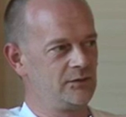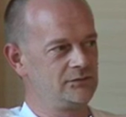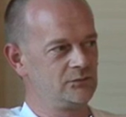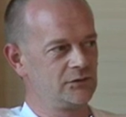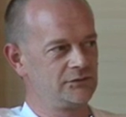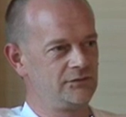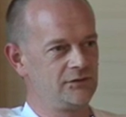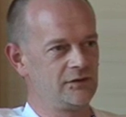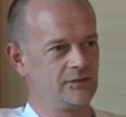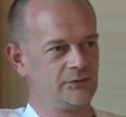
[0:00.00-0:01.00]
once you've
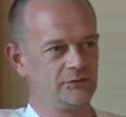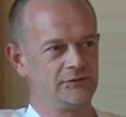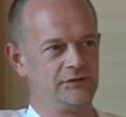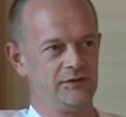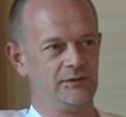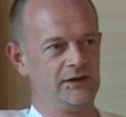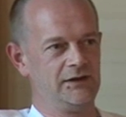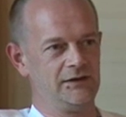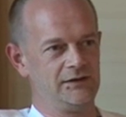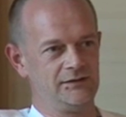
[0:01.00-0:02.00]
got the bug to do it,
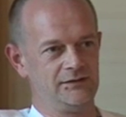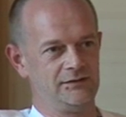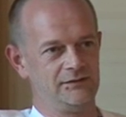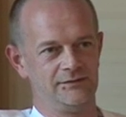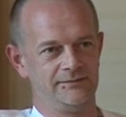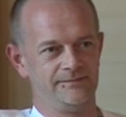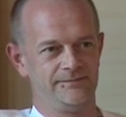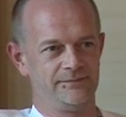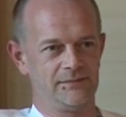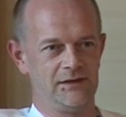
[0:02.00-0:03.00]

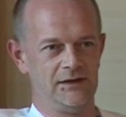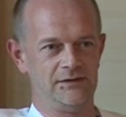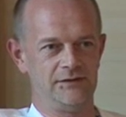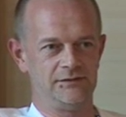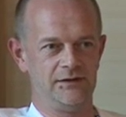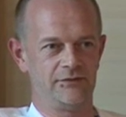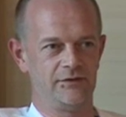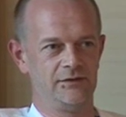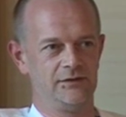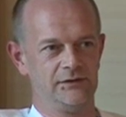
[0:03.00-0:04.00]
it, it's
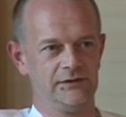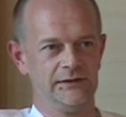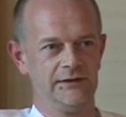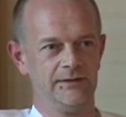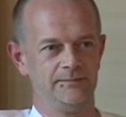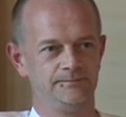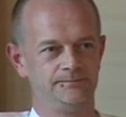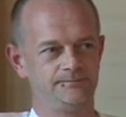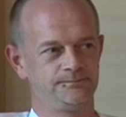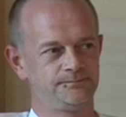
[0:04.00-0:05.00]
different. Um,